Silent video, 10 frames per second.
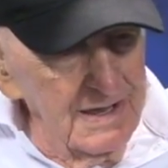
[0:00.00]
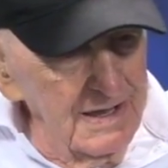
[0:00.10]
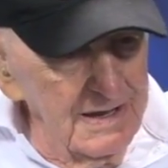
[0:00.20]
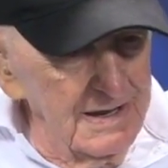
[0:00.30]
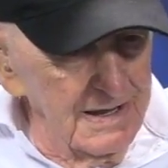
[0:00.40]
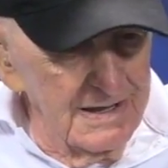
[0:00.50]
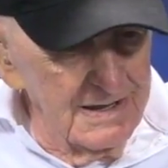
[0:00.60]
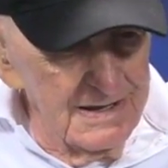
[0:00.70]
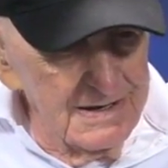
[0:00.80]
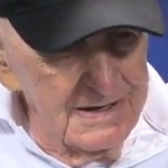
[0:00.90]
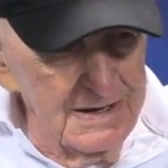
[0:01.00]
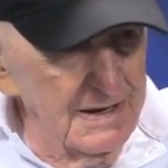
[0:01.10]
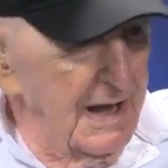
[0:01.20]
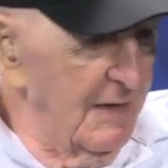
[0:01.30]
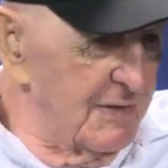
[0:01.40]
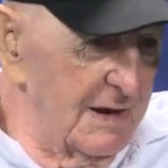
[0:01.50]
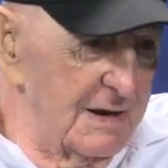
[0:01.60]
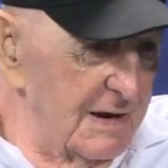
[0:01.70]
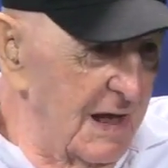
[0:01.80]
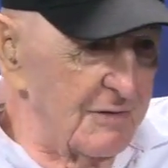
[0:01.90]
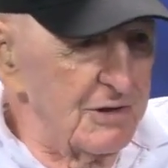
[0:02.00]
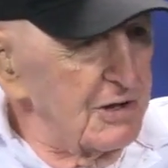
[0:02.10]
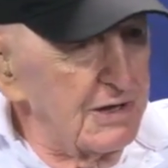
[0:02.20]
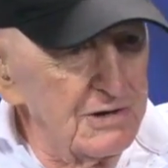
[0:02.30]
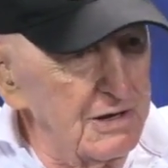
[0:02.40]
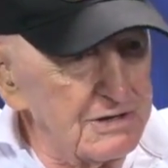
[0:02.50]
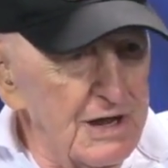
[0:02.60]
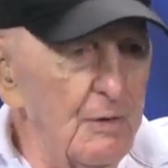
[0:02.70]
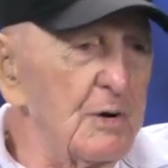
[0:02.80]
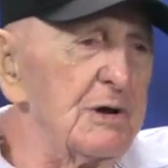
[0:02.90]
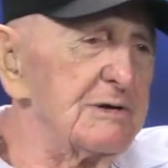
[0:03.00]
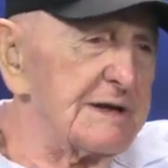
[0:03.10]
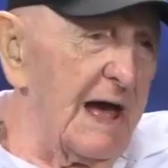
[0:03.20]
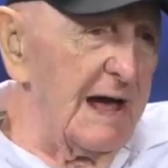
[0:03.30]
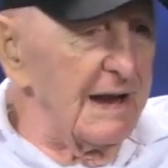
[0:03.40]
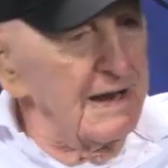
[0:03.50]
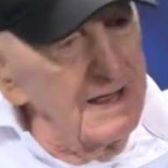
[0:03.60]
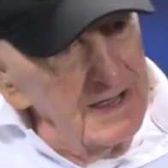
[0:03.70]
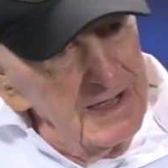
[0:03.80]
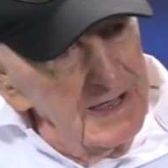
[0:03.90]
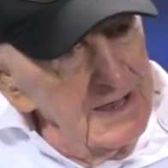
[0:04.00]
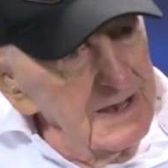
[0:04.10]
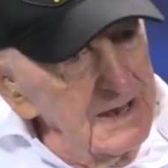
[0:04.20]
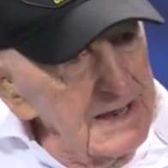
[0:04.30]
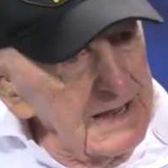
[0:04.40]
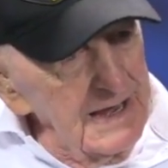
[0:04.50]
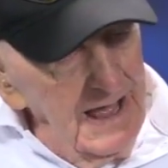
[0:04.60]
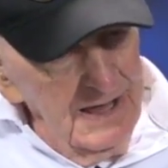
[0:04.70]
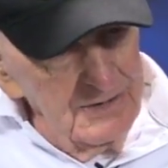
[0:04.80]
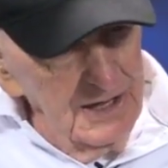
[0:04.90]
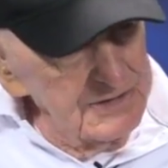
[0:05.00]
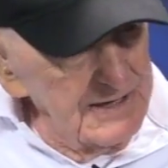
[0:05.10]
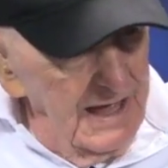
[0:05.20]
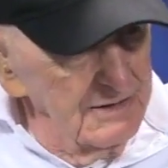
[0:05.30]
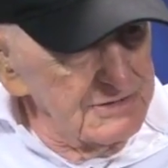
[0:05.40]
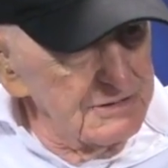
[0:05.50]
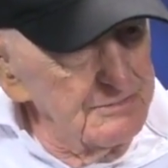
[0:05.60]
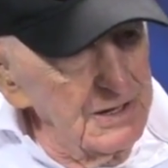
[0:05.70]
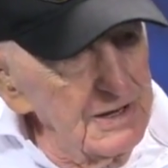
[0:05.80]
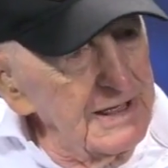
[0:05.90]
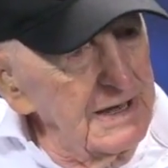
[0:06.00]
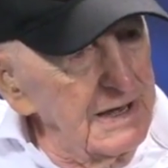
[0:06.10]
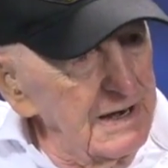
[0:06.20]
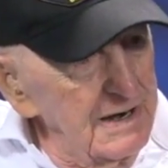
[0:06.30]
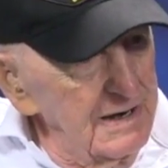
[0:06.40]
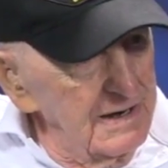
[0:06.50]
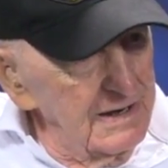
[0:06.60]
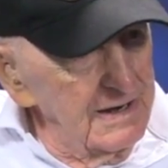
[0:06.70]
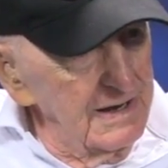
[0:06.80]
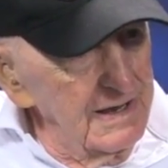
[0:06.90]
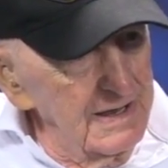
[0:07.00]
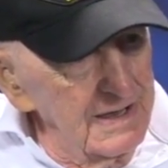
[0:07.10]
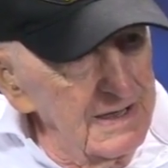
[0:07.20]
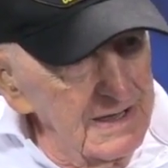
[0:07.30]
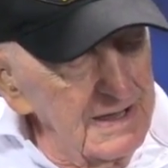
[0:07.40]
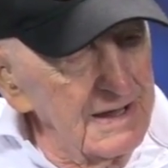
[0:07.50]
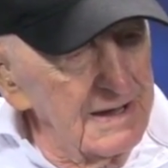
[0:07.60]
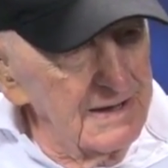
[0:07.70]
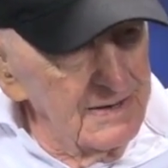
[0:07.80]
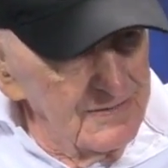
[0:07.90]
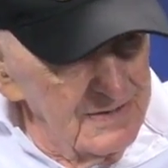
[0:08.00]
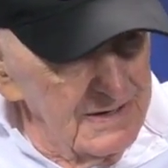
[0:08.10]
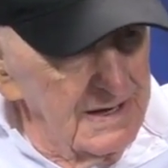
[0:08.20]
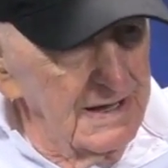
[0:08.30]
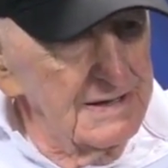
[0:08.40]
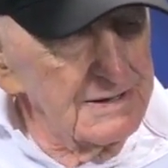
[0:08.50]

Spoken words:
And nothing. You couldn't even tell where mm-hmm. you was at. Mm-hmm. They got a nice houses built in there. And, yeah. Real nice.